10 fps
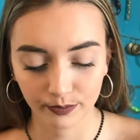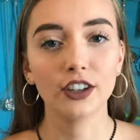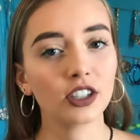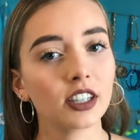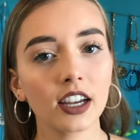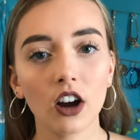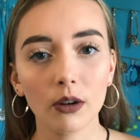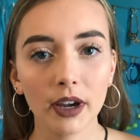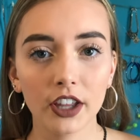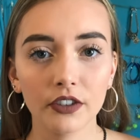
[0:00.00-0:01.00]
And just like
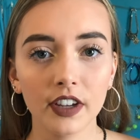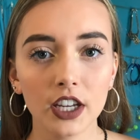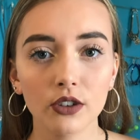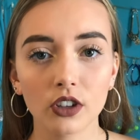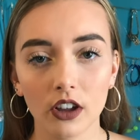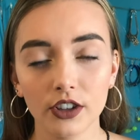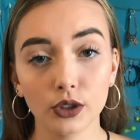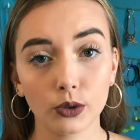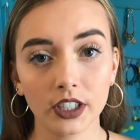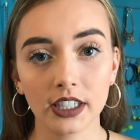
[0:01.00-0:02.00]
all my other videos, all the
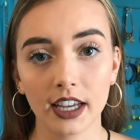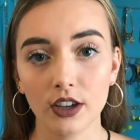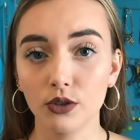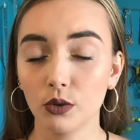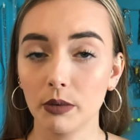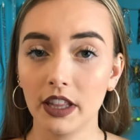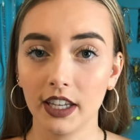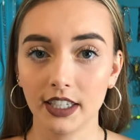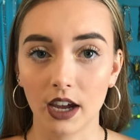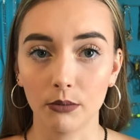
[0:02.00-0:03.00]
sources I used will be
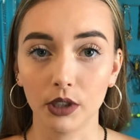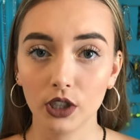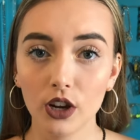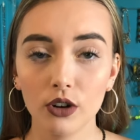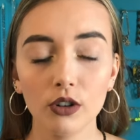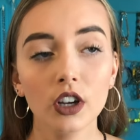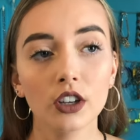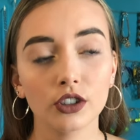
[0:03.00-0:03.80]
linked down below